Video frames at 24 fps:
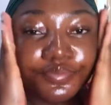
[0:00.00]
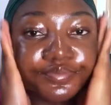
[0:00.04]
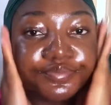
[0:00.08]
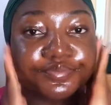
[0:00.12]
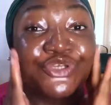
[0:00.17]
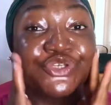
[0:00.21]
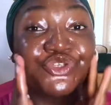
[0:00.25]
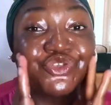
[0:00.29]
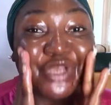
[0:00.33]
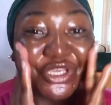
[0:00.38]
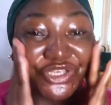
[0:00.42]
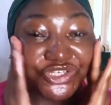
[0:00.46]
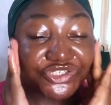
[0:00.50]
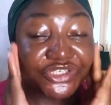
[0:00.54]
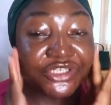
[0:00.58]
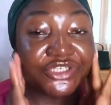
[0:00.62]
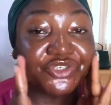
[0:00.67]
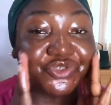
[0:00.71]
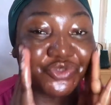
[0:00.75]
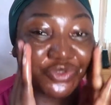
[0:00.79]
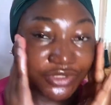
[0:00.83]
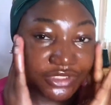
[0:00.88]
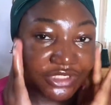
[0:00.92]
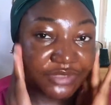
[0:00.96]
So I usually
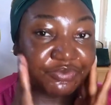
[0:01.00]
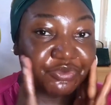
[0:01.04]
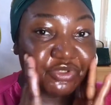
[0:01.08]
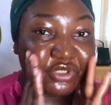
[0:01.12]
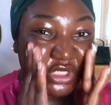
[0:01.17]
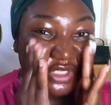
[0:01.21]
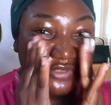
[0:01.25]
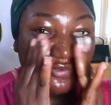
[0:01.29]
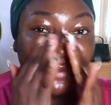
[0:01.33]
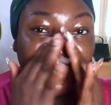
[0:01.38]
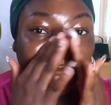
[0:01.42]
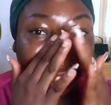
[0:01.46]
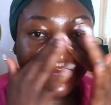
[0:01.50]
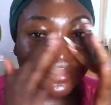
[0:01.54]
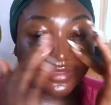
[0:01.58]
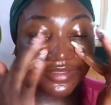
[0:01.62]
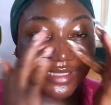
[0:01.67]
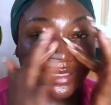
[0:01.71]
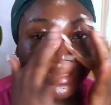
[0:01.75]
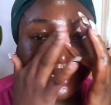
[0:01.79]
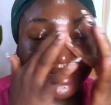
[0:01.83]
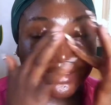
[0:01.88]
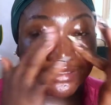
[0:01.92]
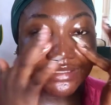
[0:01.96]
do this process for like
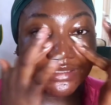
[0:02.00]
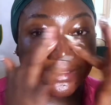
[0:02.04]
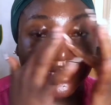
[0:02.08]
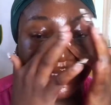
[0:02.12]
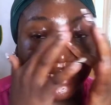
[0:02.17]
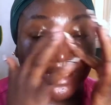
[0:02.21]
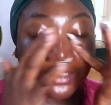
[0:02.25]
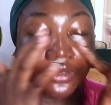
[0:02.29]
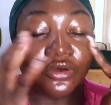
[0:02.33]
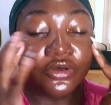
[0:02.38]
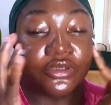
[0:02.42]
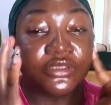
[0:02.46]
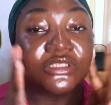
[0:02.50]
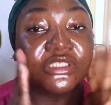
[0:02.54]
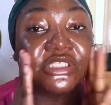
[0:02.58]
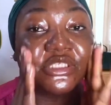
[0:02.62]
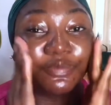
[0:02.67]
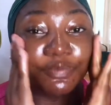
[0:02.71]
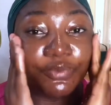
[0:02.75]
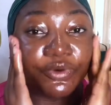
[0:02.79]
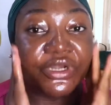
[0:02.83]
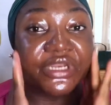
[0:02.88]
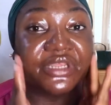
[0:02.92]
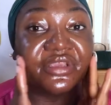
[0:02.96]
30 seconds,
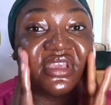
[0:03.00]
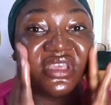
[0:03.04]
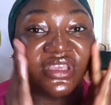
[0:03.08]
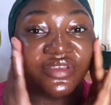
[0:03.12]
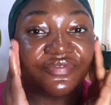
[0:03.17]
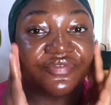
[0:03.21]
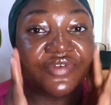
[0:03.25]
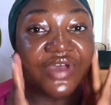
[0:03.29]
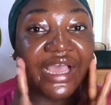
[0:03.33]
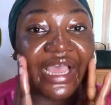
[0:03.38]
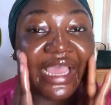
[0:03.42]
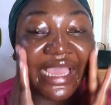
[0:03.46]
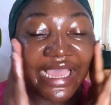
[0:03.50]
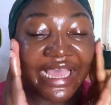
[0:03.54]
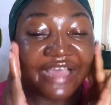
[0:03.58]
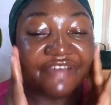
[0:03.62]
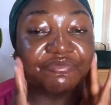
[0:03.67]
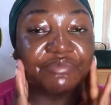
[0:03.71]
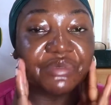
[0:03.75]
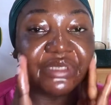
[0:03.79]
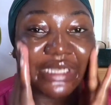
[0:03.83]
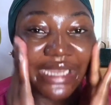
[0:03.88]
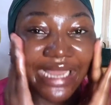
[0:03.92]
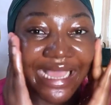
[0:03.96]
but if I have
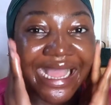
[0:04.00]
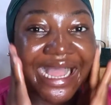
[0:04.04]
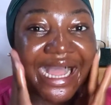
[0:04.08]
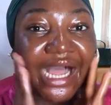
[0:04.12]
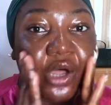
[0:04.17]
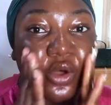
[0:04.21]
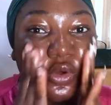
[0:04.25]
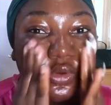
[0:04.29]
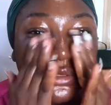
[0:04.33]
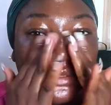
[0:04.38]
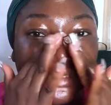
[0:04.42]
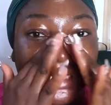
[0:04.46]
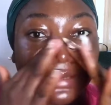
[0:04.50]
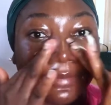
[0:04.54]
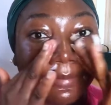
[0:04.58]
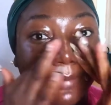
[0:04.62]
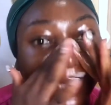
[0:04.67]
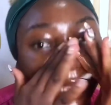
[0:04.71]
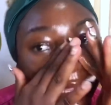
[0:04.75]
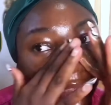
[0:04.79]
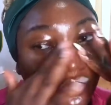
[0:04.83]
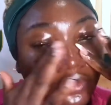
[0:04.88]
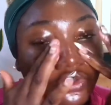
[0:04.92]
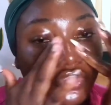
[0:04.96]
been out and
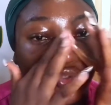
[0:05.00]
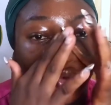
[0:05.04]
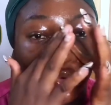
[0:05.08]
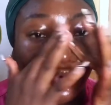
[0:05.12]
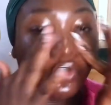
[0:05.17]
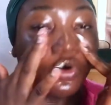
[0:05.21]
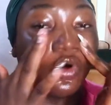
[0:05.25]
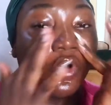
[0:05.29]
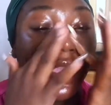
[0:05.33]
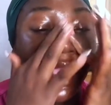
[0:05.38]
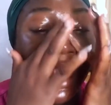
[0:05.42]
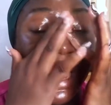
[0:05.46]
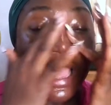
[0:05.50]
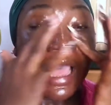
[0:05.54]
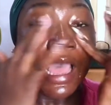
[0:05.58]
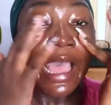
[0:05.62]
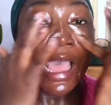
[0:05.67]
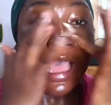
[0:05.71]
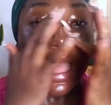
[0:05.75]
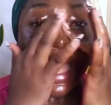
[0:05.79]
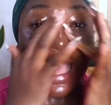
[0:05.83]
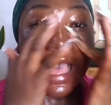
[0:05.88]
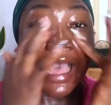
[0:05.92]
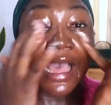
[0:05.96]
about or
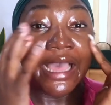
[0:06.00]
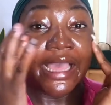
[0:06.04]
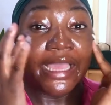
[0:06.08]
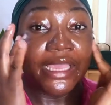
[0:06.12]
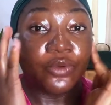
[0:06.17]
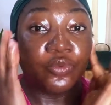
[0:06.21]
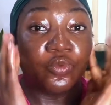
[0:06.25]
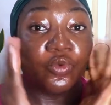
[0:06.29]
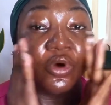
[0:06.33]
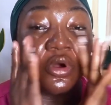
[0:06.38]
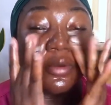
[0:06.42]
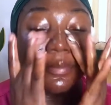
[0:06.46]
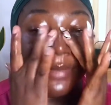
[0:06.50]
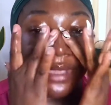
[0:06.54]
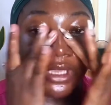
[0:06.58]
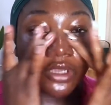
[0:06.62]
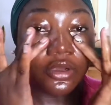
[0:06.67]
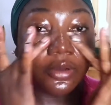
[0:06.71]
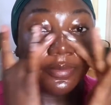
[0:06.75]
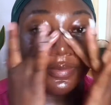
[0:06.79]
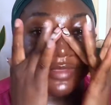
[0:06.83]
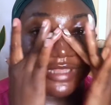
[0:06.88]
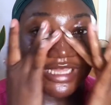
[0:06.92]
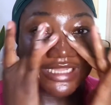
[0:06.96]
I wore
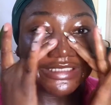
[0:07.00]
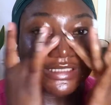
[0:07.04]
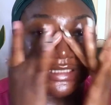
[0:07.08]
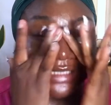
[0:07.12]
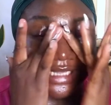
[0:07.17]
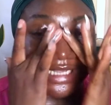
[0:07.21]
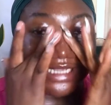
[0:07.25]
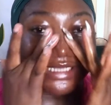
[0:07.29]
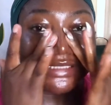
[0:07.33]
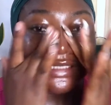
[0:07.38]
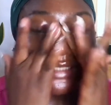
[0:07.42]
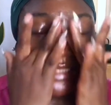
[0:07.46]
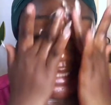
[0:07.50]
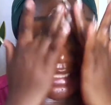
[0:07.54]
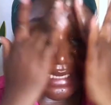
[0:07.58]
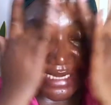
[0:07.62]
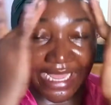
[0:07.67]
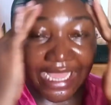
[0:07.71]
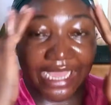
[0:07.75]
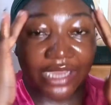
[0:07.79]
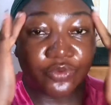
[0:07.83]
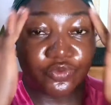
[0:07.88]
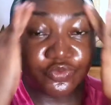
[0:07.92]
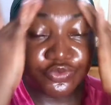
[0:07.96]
makeup that day, then
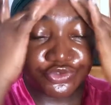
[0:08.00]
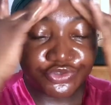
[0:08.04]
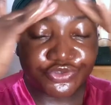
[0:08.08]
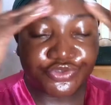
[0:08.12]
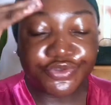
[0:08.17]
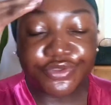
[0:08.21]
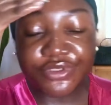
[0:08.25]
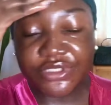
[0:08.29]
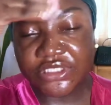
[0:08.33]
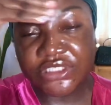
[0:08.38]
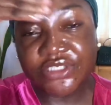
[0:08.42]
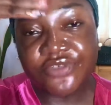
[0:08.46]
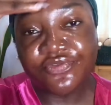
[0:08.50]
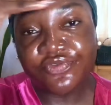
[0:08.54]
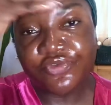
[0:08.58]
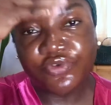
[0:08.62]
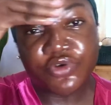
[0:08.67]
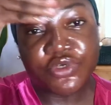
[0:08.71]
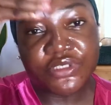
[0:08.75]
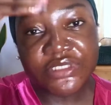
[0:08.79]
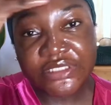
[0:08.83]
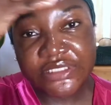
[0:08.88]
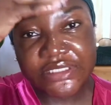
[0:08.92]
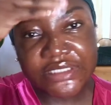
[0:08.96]
I would do this for
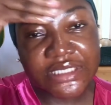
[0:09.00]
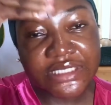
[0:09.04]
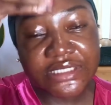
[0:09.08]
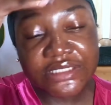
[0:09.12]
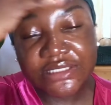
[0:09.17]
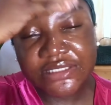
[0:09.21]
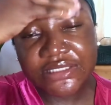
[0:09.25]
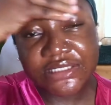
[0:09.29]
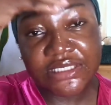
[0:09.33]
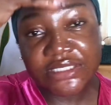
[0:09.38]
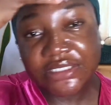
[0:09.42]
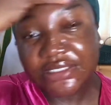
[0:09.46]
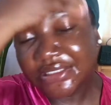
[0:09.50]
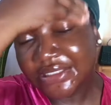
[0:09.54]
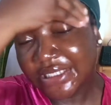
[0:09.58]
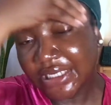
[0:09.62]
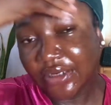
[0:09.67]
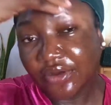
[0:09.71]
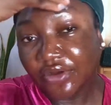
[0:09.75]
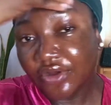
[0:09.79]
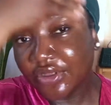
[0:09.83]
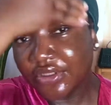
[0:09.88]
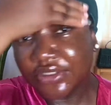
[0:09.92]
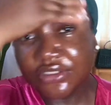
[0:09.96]
60
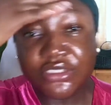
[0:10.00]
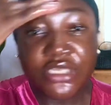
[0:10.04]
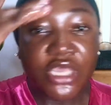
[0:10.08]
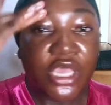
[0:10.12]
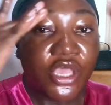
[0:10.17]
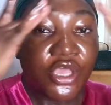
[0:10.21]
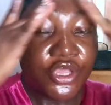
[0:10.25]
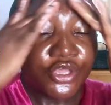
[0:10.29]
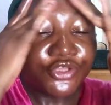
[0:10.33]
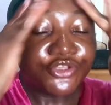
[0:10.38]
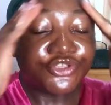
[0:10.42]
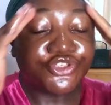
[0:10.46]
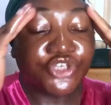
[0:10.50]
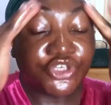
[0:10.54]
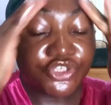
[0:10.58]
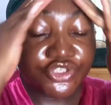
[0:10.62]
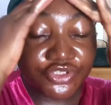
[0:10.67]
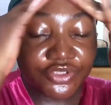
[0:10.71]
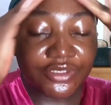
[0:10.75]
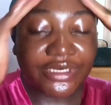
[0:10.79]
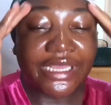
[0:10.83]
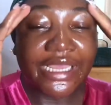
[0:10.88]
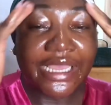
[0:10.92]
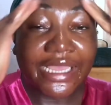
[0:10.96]
seconds just so
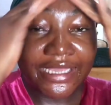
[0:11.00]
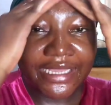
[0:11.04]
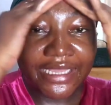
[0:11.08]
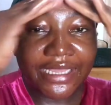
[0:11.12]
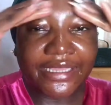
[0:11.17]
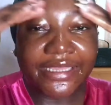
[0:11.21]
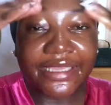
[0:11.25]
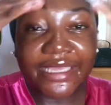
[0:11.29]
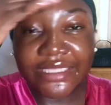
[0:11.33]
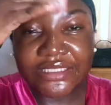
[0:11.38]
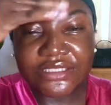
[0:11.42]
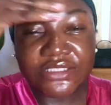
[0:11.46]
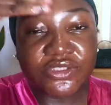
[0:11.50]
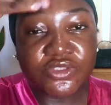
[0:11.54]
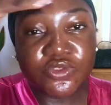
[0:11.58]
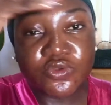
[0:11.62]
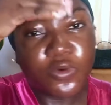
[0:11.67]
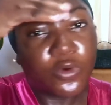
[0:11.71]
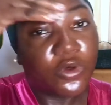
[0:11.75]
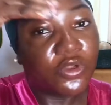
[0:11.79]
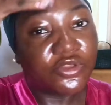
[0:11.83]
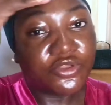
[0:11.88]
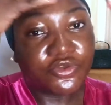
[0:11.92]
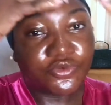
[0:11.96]
that I can get into
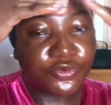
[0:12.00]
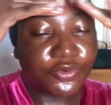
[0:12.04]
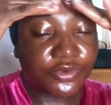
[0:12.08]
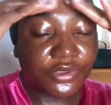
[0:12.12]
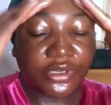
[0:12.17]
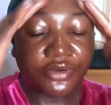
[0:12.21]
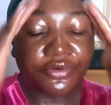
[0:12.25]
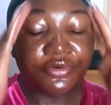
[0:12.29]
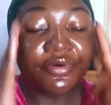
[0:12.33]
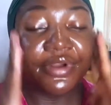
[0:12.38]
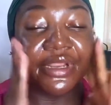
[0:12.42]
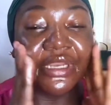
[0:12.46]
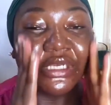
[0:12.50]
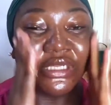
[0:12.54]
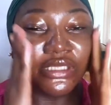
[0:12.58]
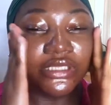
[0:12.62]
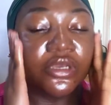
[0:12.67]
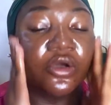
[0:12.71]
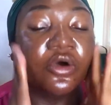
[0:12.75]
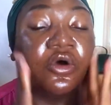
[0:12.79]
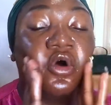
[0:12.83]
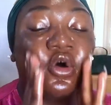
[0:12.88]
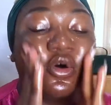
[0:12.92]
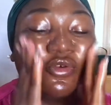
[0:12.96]
all the nook and cranny
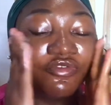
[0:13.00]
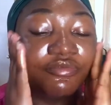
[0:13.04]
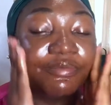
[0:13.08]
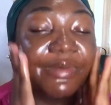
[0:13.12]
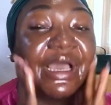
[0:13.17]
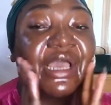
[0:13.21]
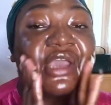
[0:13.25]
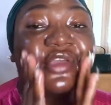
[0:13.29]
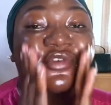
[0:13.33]
of my